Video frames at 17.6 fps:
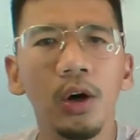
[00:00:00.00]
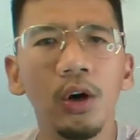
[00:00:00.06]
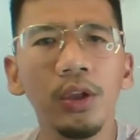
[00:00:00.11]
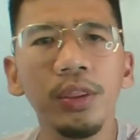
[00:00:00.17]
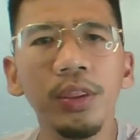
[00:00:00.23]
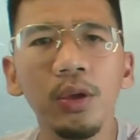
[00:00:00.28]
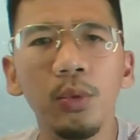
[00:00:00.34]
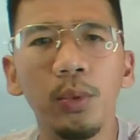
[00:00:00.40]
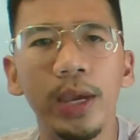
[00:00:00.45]

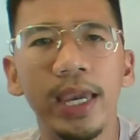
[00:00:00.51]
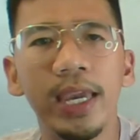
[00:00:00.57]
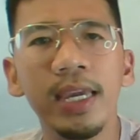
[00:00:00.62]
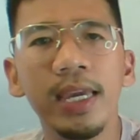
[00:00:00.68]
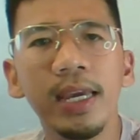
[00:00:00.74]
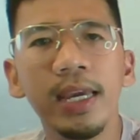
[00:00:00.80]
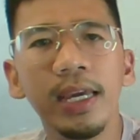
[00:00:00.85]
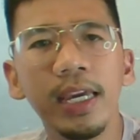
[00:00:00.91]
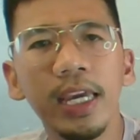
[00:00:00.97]
On the
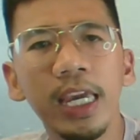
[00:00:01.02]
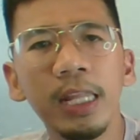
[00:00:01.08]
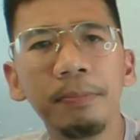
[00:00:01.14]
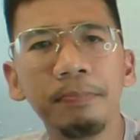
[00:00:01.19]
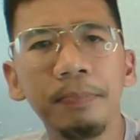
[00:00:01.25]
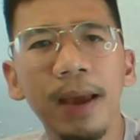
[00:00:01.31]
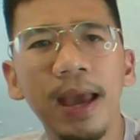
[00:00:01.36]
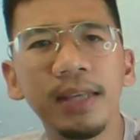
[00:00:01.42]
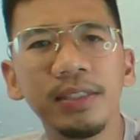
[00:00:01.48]
way,
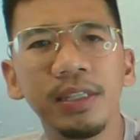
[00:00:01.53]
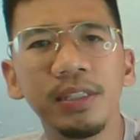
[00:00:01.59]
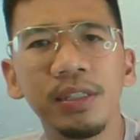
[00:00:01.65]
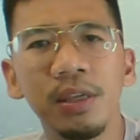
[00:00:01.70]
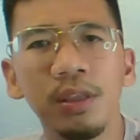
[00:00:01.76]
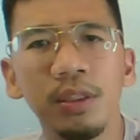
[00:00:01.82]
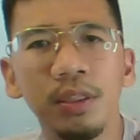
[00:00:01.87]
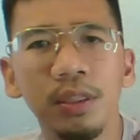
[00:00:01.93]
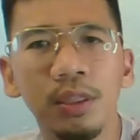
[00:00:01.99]
it
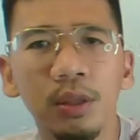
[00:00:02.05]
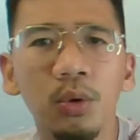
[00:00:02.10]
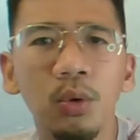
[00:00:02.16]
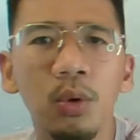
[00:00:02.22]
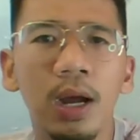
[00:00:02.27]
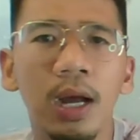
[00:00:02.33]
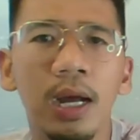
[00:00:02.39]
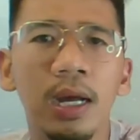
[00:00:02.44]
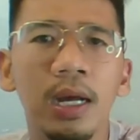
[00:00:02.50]
passes
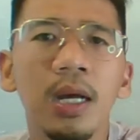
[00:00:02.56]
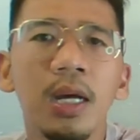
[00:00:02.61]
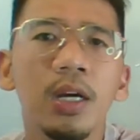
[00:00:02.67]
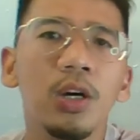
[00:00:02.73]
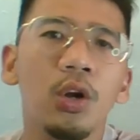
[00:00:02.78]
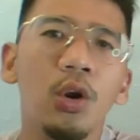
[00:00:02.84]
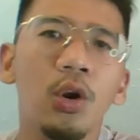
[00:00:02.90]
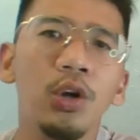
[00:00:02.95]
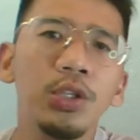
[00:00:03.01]
through a
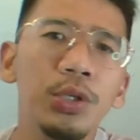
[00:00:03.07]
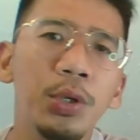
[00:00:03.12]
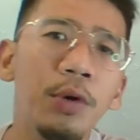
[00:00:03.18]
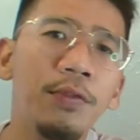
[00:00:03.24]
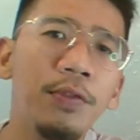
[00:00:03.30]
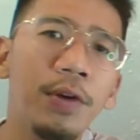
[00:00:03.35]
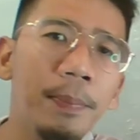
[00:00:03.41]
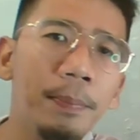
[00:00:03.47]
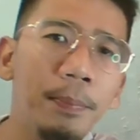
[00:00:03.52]

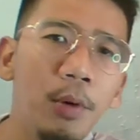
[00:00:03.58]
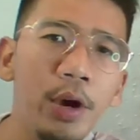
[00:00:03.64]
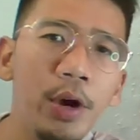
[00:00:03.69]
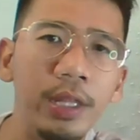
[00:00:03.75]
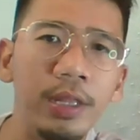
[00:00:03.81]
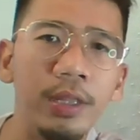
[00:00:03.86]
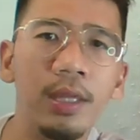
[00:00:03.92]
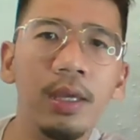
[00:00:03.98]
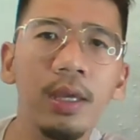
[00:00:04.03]
crossover
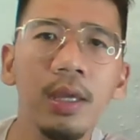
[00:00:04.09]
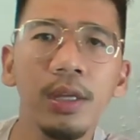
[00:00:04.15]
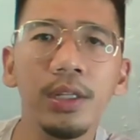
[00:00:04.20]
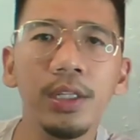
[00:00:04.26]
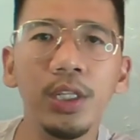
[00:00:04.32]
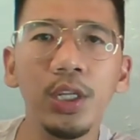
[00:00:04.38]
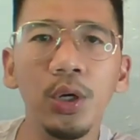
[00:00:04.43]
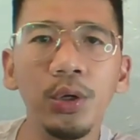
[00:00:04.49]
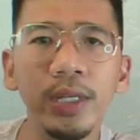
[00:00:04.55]
point
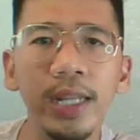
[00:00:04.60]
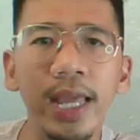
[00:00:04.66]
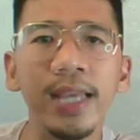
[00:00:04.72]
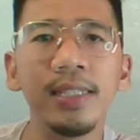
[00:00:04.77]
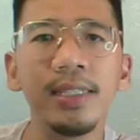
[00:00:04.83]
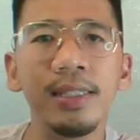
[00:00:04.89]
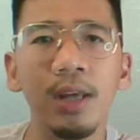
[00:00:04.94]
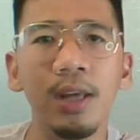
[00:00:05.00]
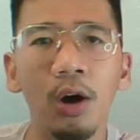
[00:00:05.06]
known
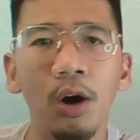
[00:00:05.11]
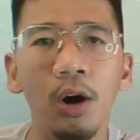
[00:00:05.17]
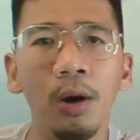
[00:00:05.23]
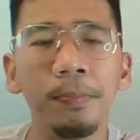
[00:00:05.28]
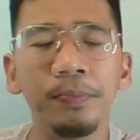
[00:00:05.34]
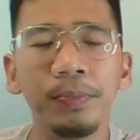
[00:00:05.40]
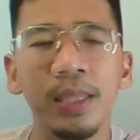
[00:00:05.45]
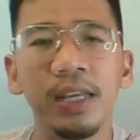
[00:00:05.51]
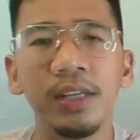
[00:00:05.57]
as the
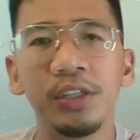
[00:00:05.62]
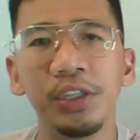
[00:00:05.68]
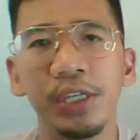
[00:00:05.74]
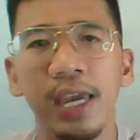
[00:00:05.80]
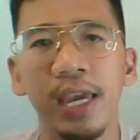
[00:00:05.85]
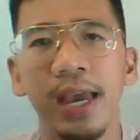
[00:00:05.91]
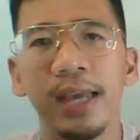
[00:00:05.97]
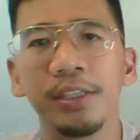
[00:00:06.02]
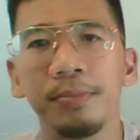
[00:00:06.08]
optic
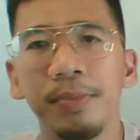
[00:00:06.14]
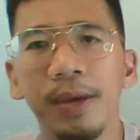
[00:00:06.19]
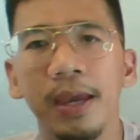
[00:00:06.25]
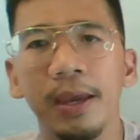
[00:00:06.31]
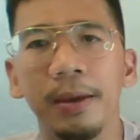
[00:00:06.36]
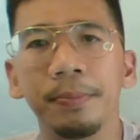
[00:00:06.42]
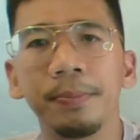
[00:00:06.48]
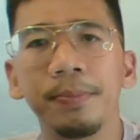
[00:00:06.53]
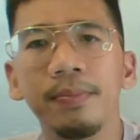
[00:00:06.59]

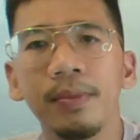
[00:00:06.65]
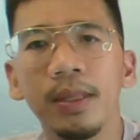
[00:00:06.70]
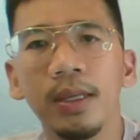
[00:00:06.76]
chiasma.